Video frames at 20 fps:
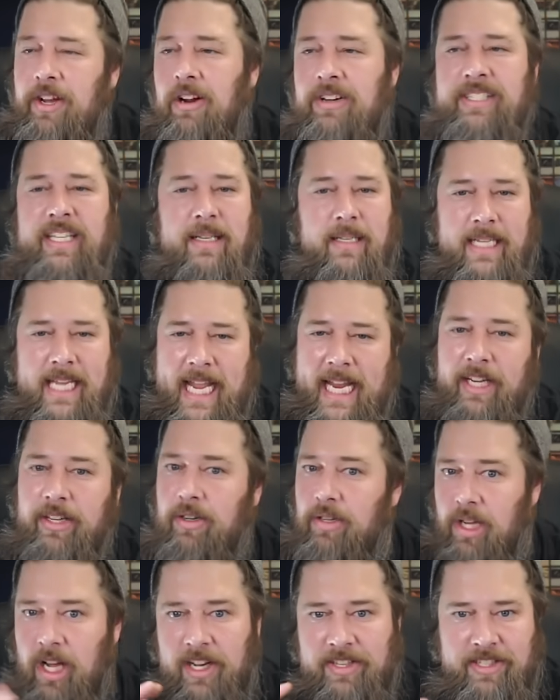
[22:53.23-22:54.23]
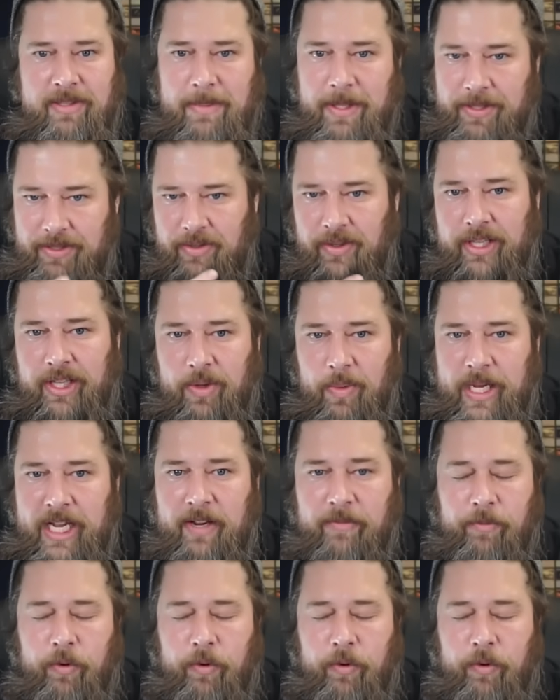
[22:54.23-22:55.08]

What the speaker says: the cards that gained or lost the most during the week.